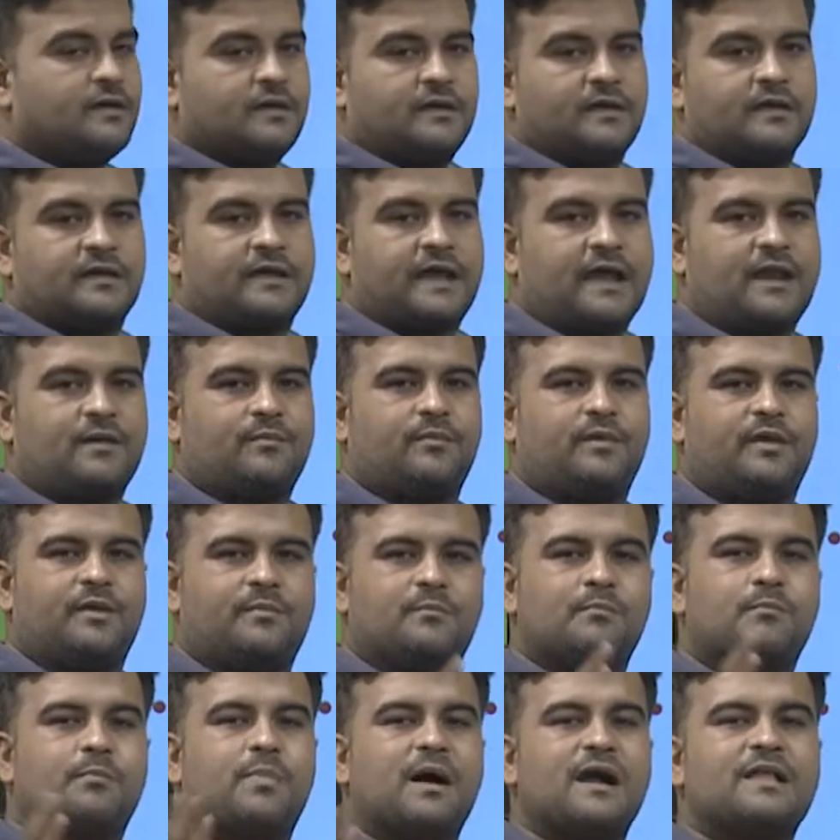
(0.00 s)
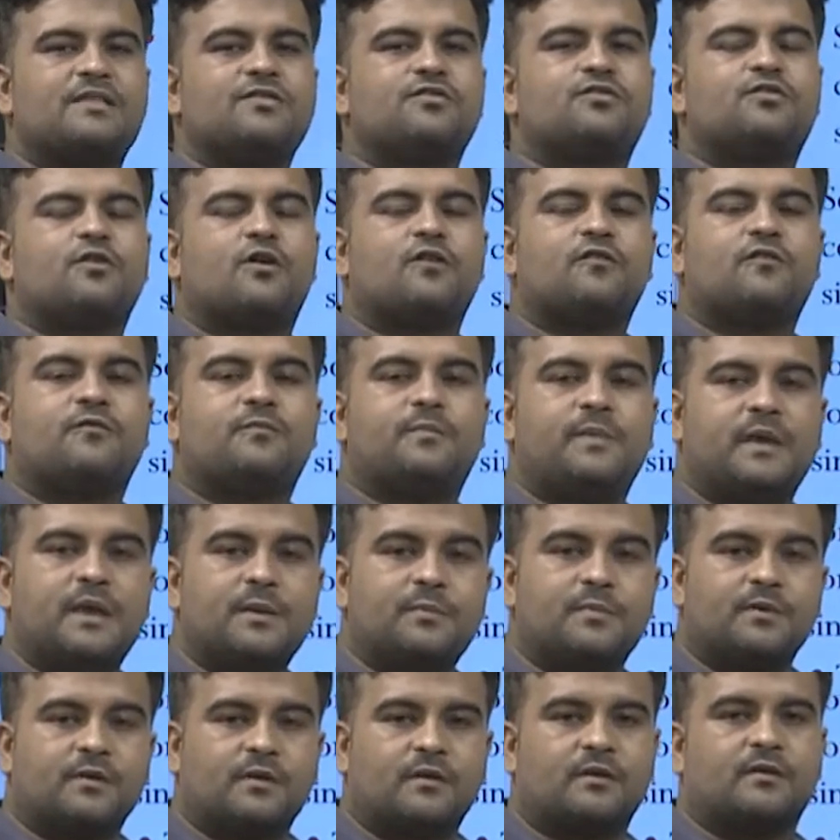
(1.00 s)
can be bunch of
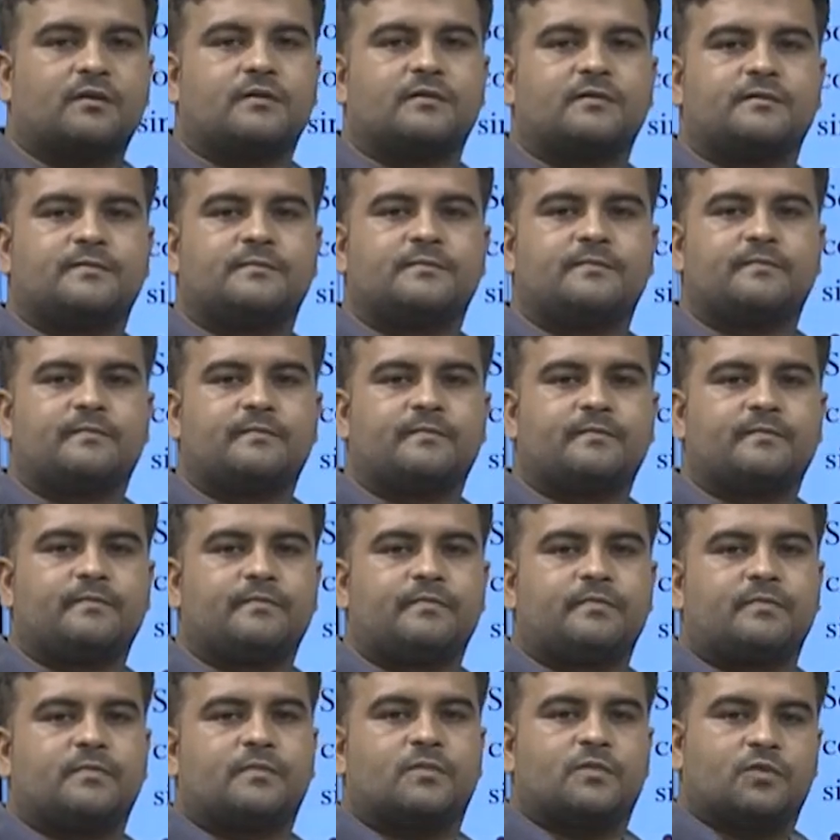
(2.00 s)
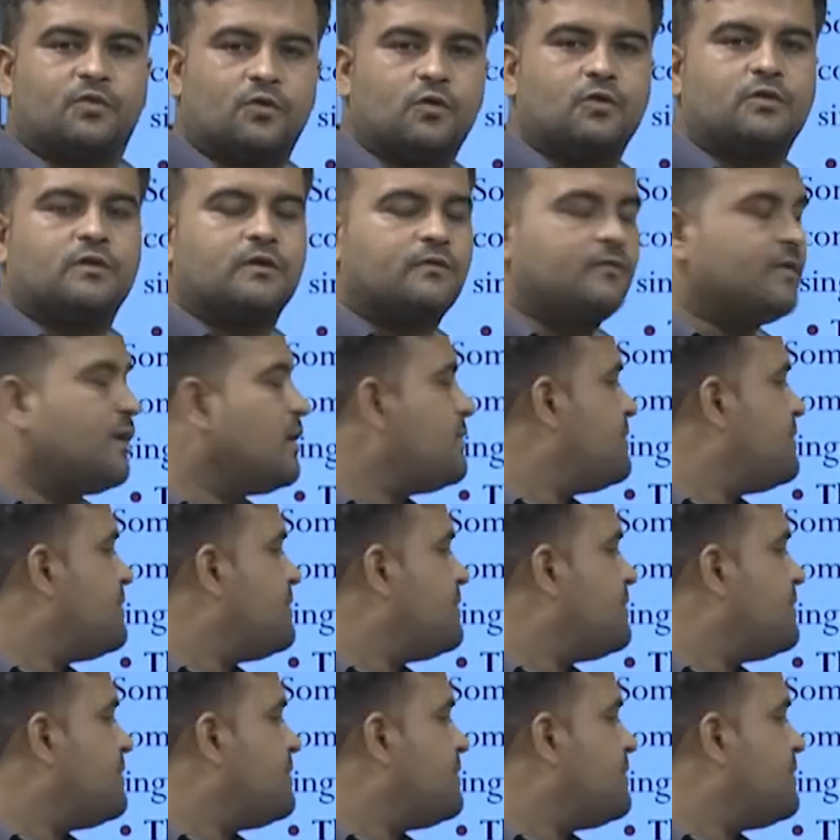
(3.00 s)
people, though the verb